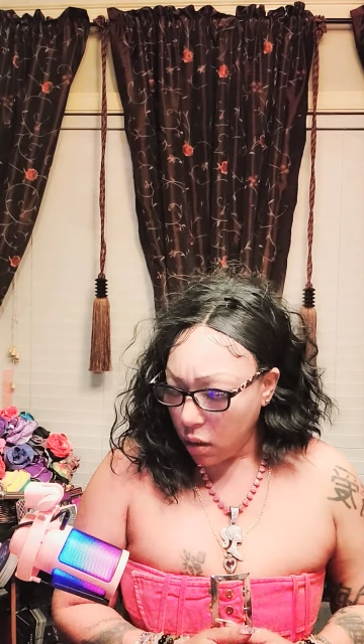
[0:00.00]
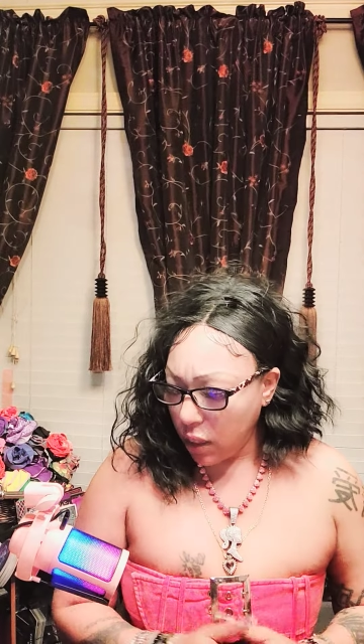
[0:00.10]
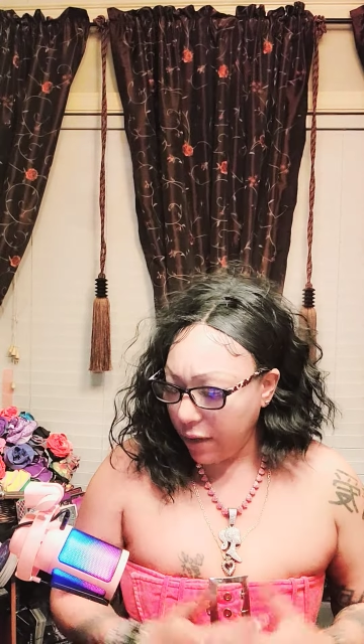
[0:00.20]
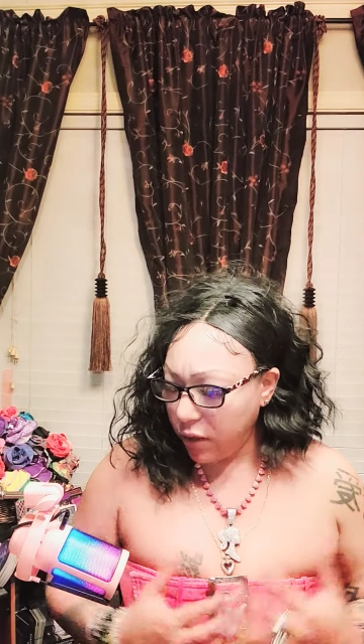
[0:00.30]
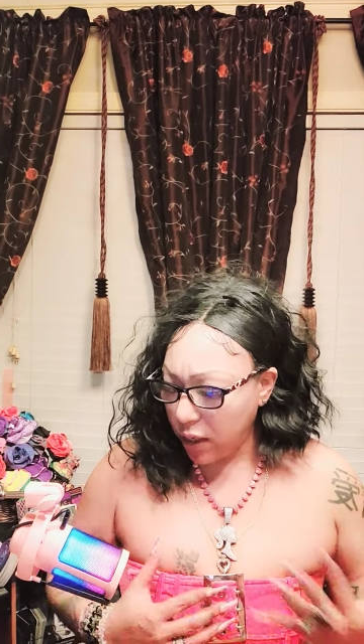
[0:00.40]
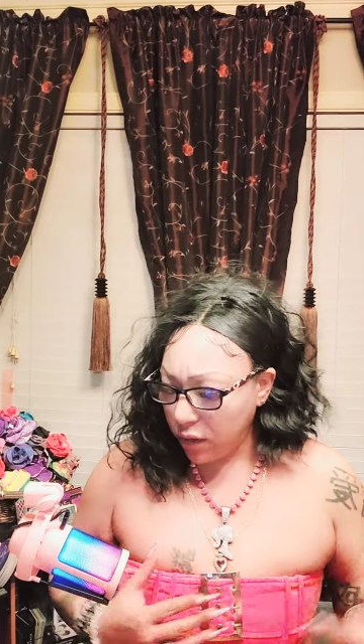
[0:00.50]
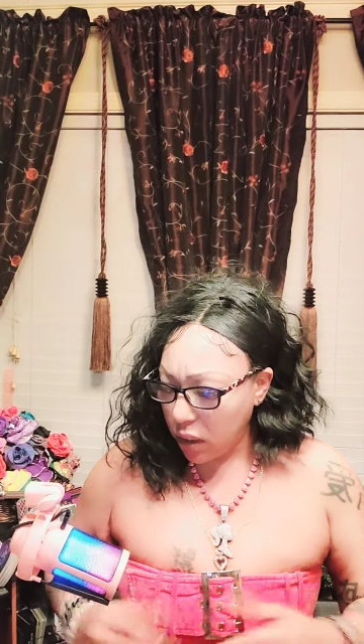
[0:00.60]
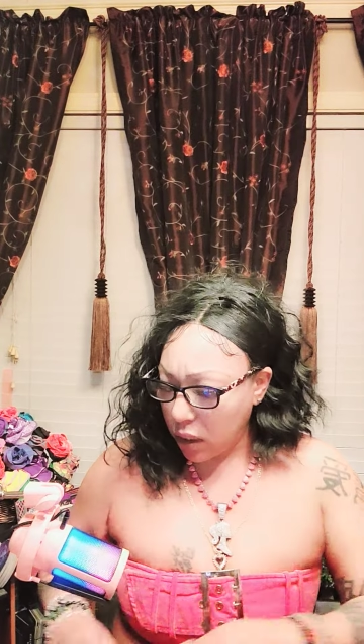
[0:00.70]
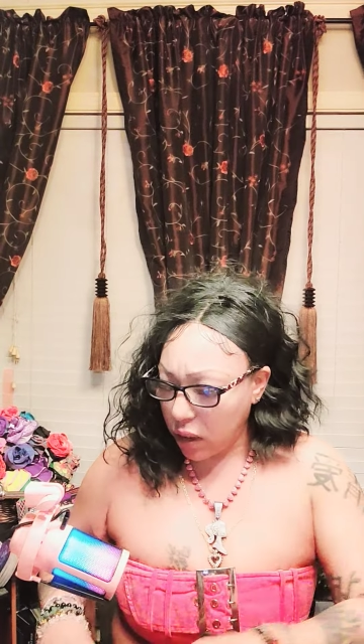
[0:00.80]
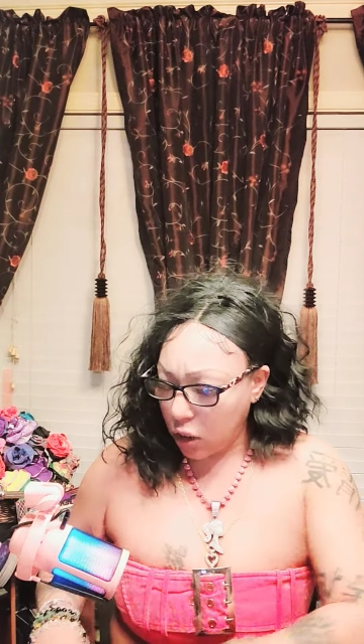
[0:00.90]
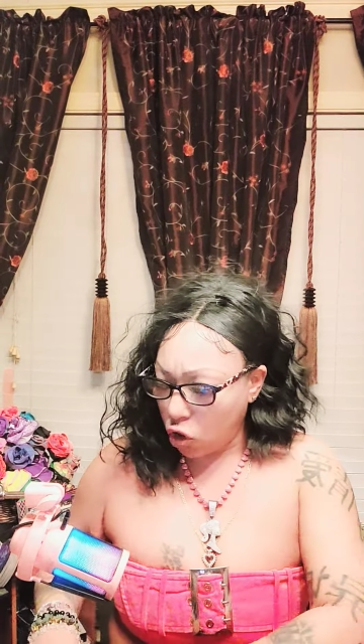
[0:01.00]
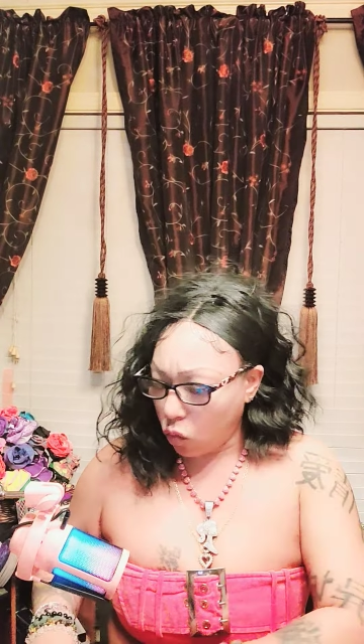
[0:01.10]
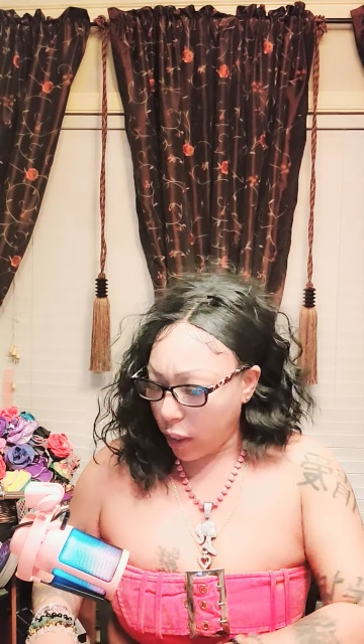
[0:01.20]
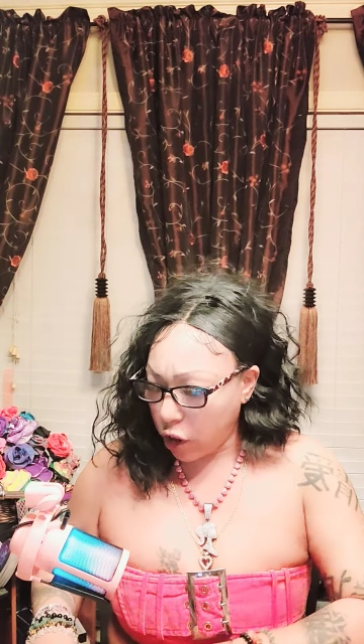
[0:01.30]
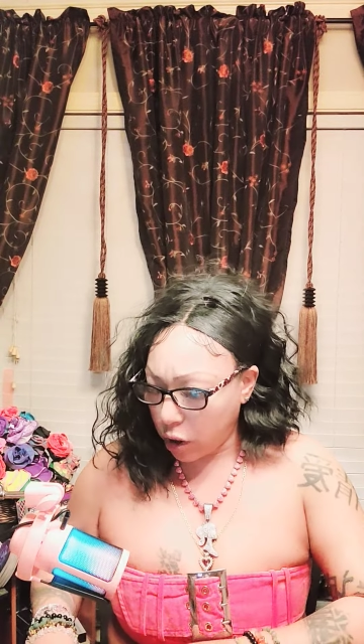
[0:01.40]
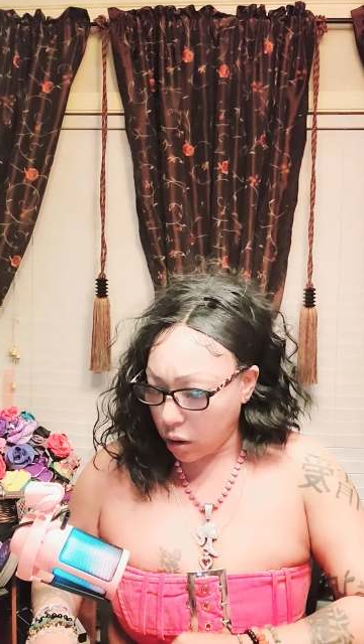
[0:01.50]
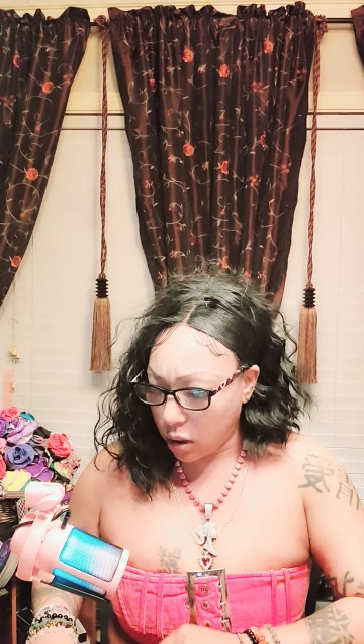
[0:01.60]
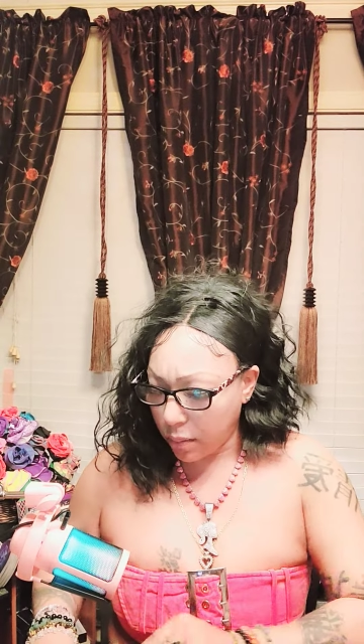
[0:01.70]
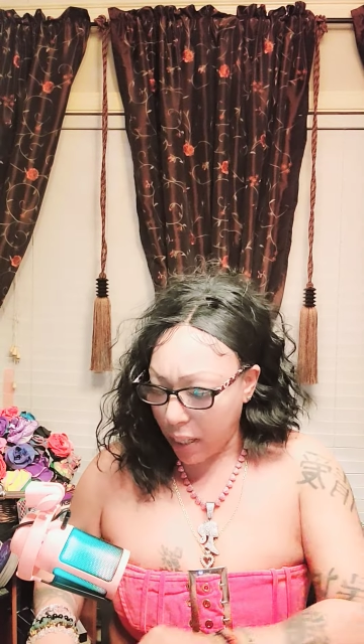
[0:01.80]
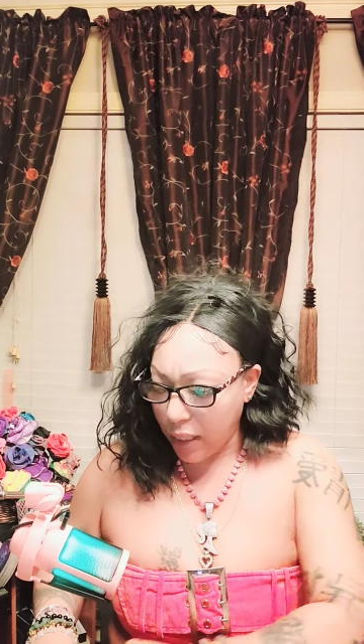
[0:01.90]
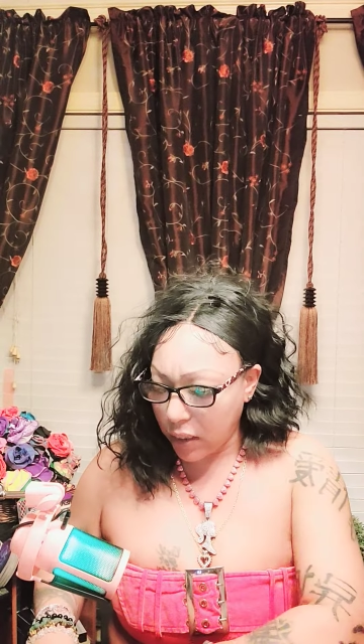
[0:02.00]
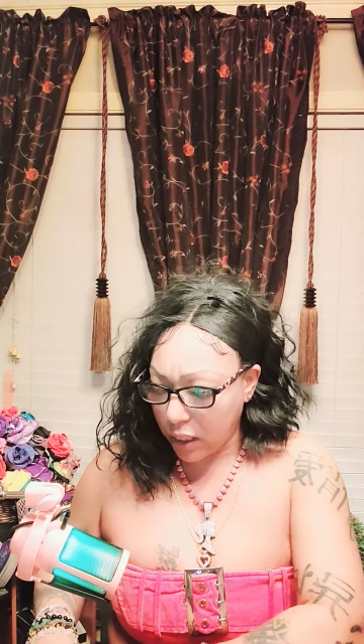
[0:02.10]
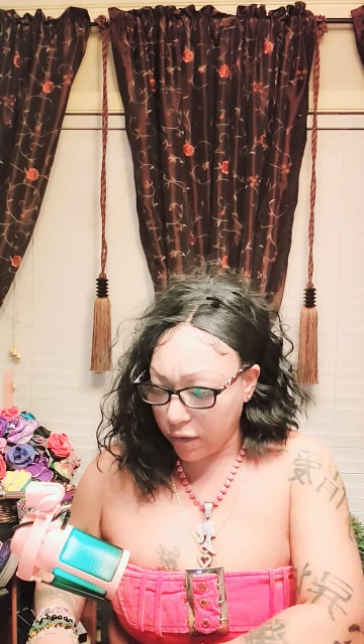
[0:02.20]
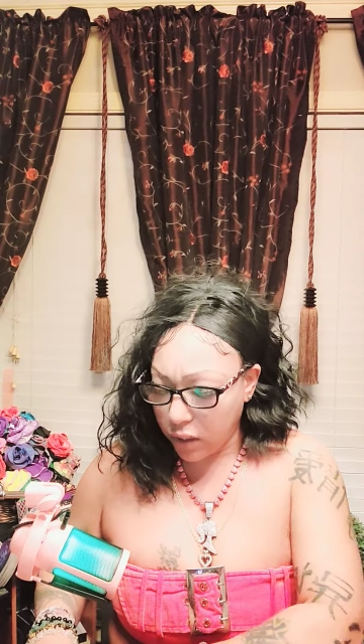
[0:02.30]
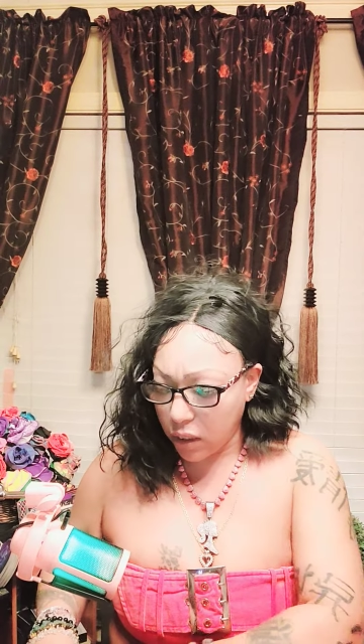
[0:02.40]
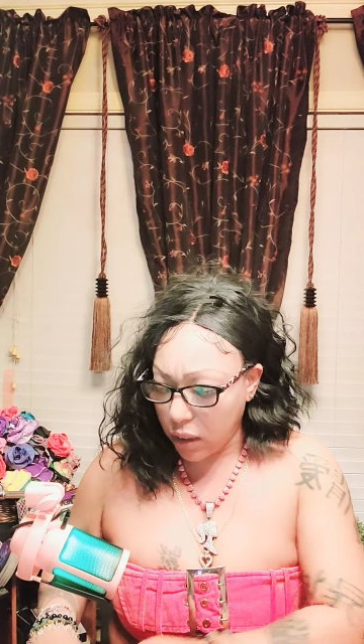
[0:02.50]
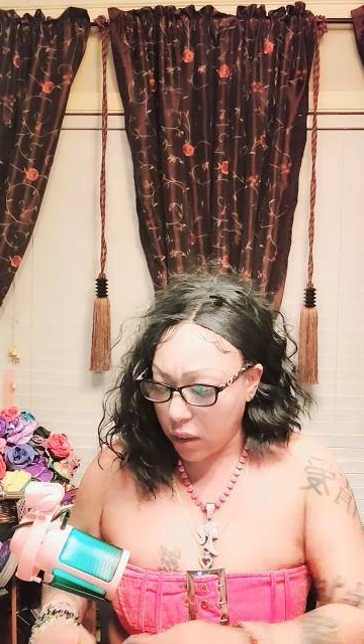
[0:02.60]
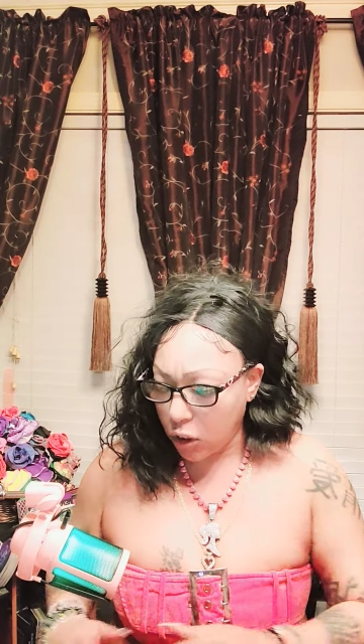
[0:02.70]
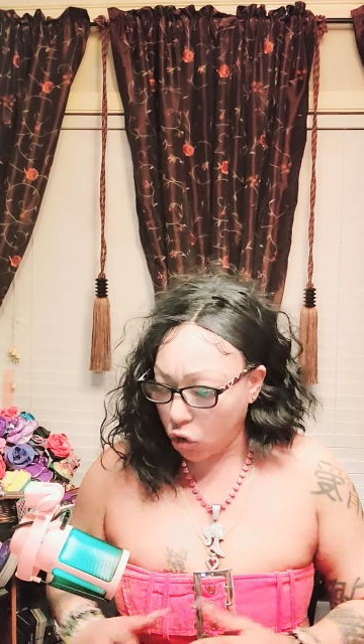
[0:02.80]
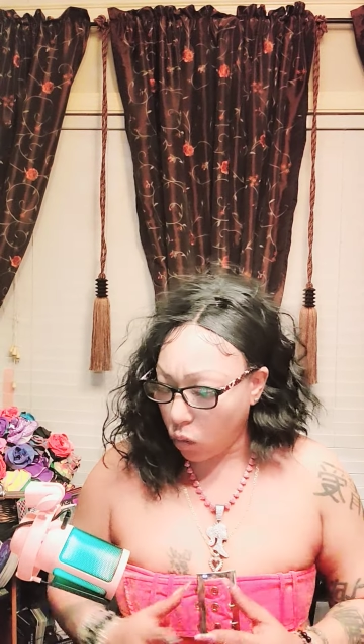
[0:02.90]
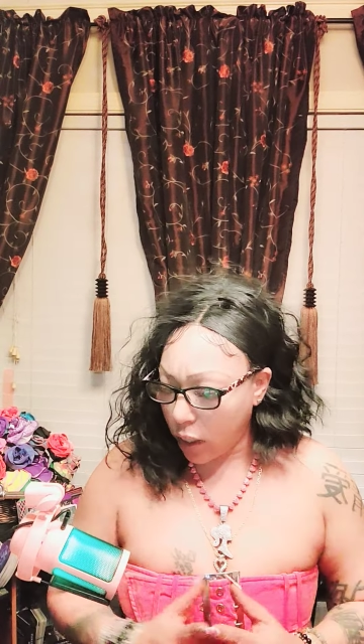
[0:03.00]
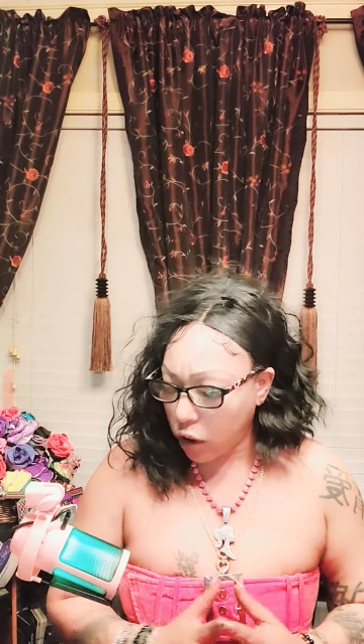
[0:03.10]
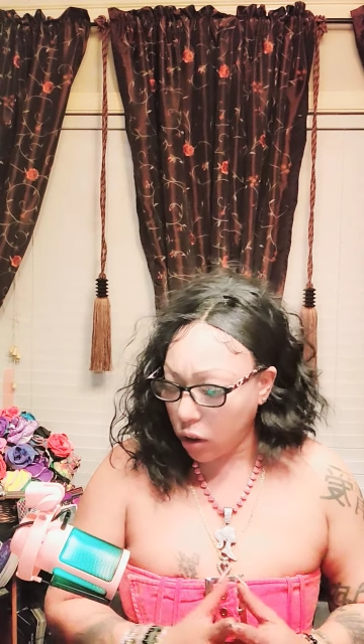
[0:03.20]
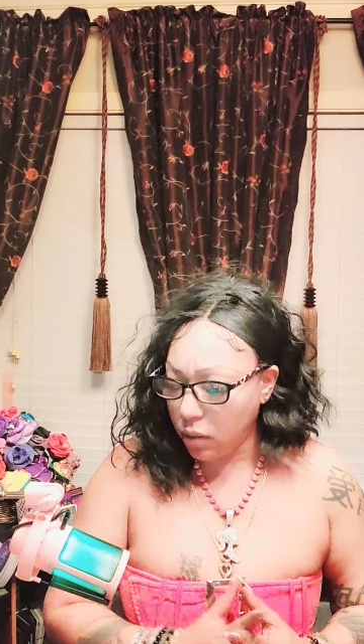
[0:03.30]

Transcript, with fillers: They've given to this situation. Somebody has given to this situation.